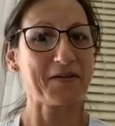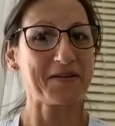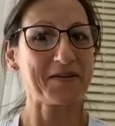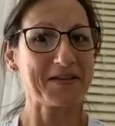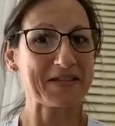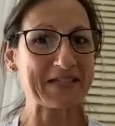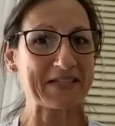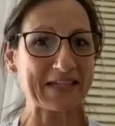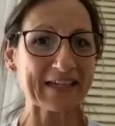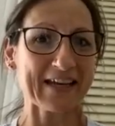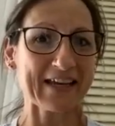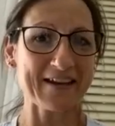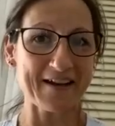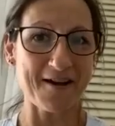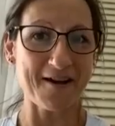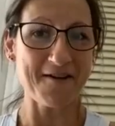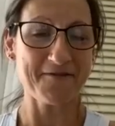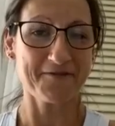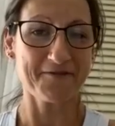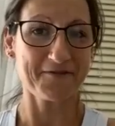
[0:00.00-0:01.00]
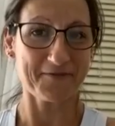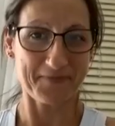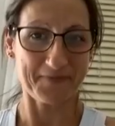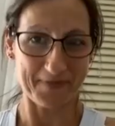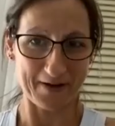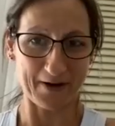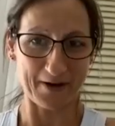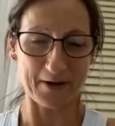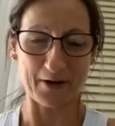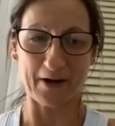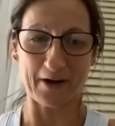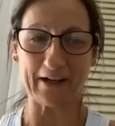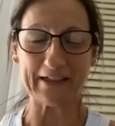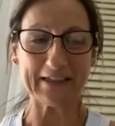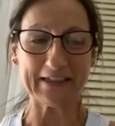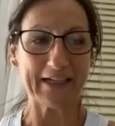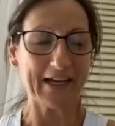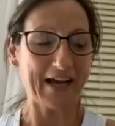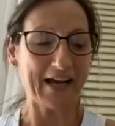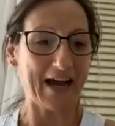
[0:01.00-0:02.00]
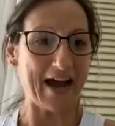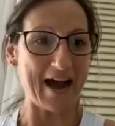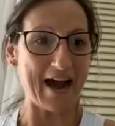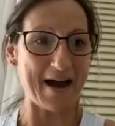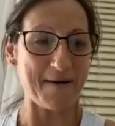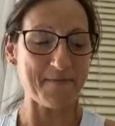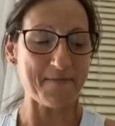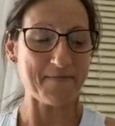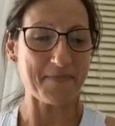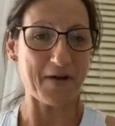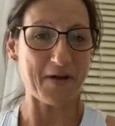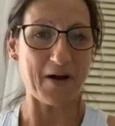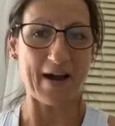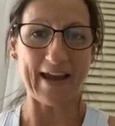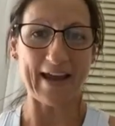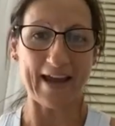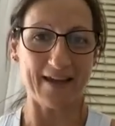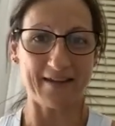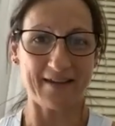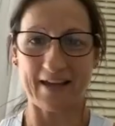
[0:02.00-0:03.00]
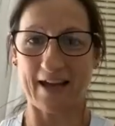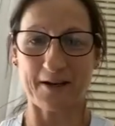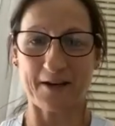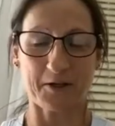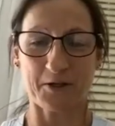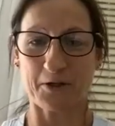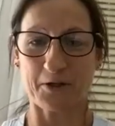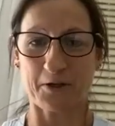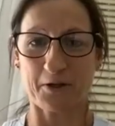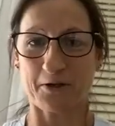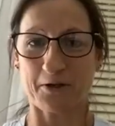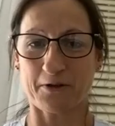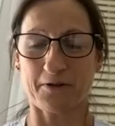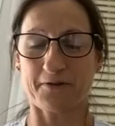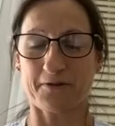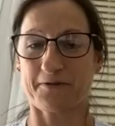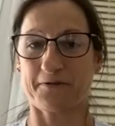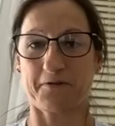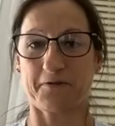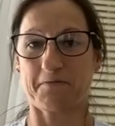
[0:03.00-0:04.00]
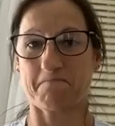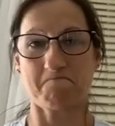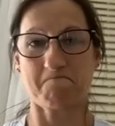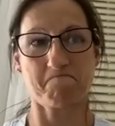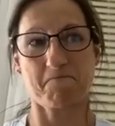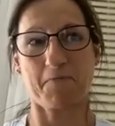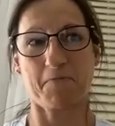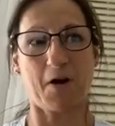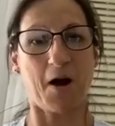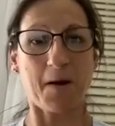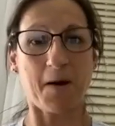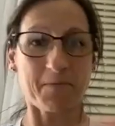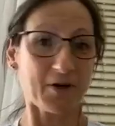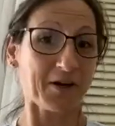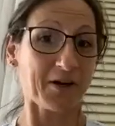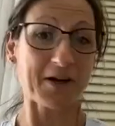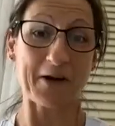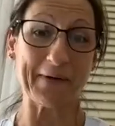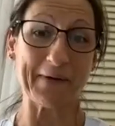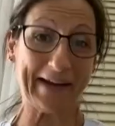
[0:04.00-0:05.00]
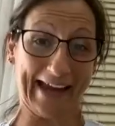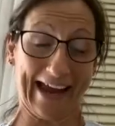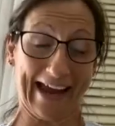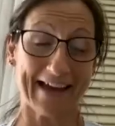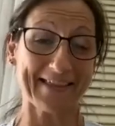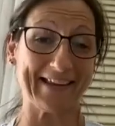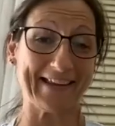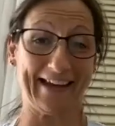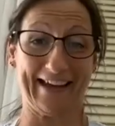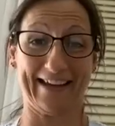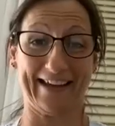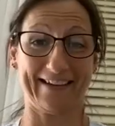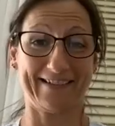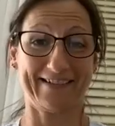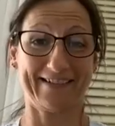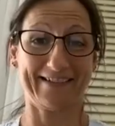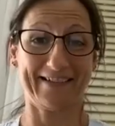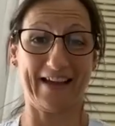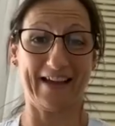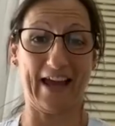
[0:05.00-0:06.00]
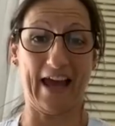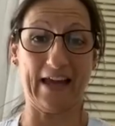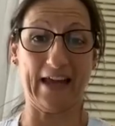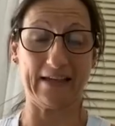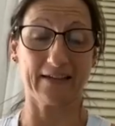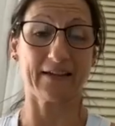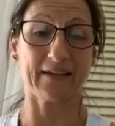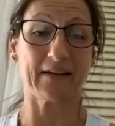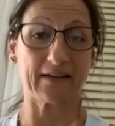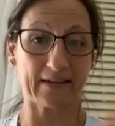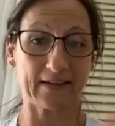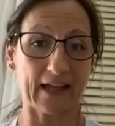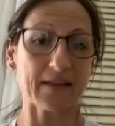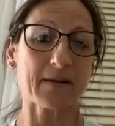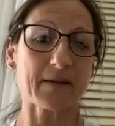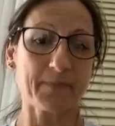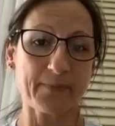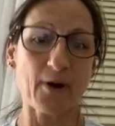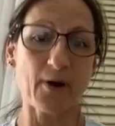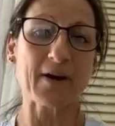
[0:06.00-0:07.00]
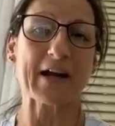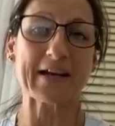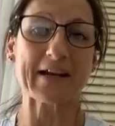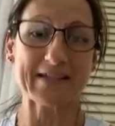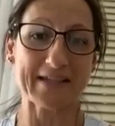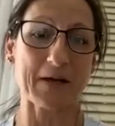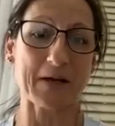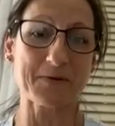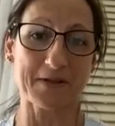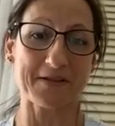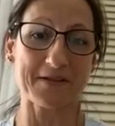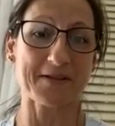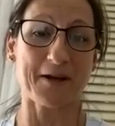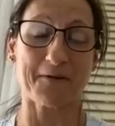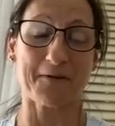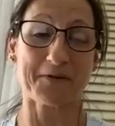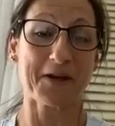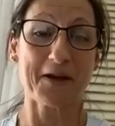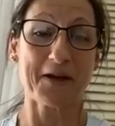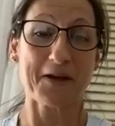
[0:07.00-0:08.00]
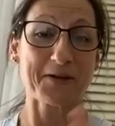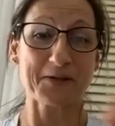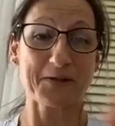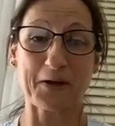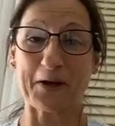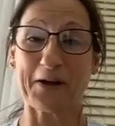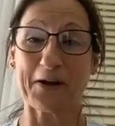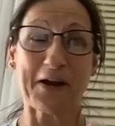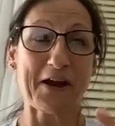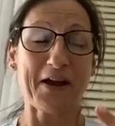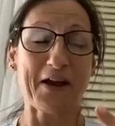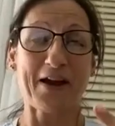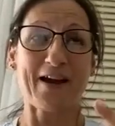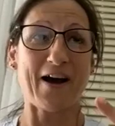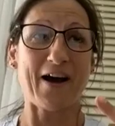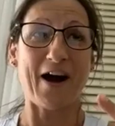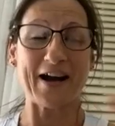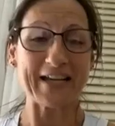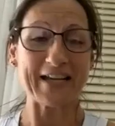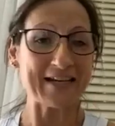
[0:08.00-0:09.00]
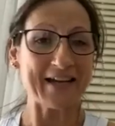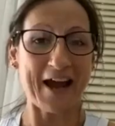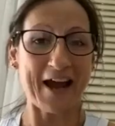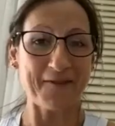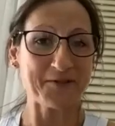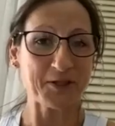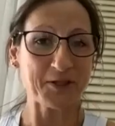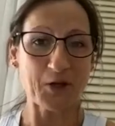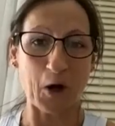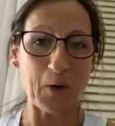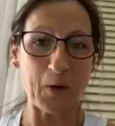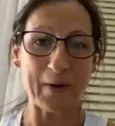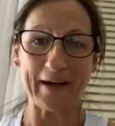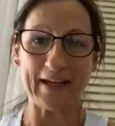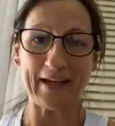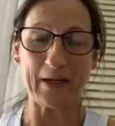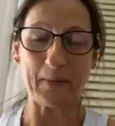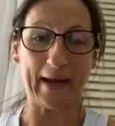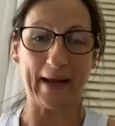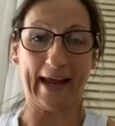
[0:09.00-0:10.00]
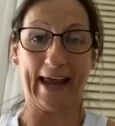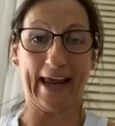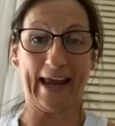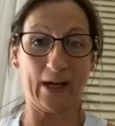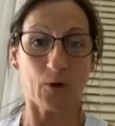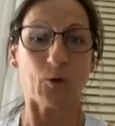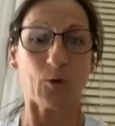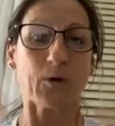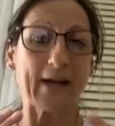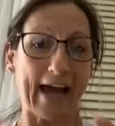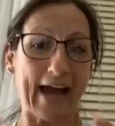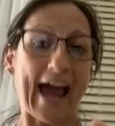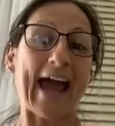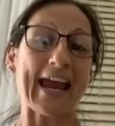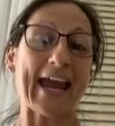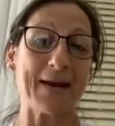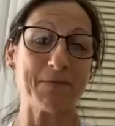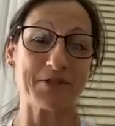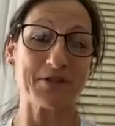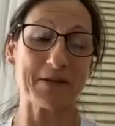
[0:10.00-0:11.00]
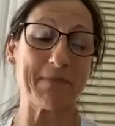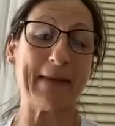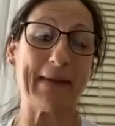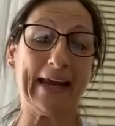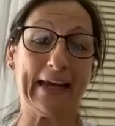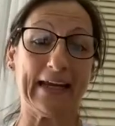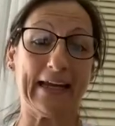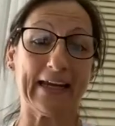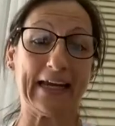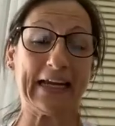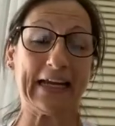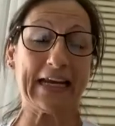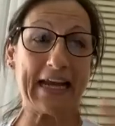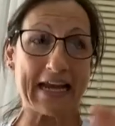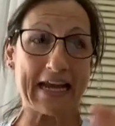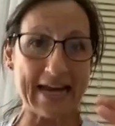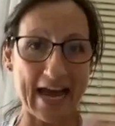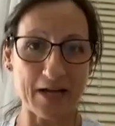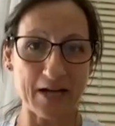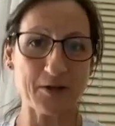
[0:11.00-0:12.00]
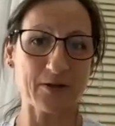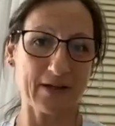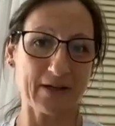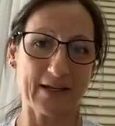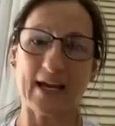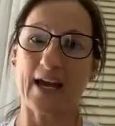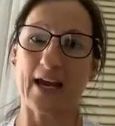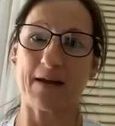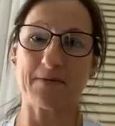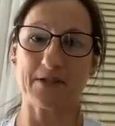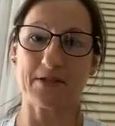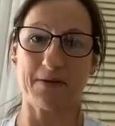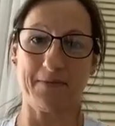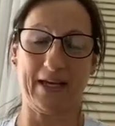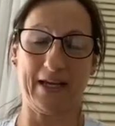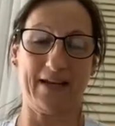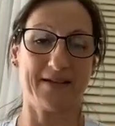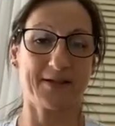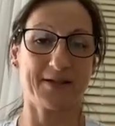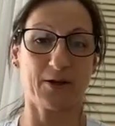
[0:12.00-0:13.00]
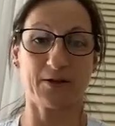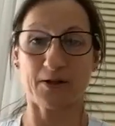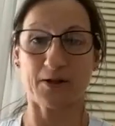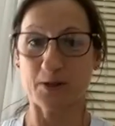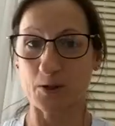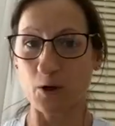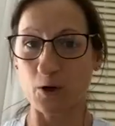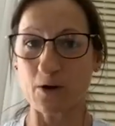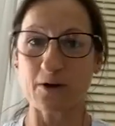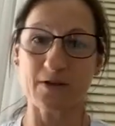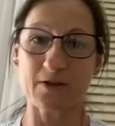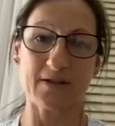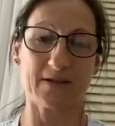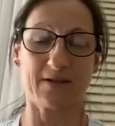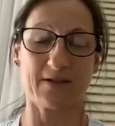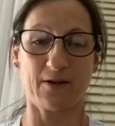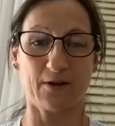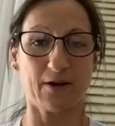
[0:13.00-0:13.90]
silly enough, I know, I had the attitude of, I'm not going out there, and the product sells itself. So I didn't have to go anywhere. It all came to me. It naturally came to me. So the stockists,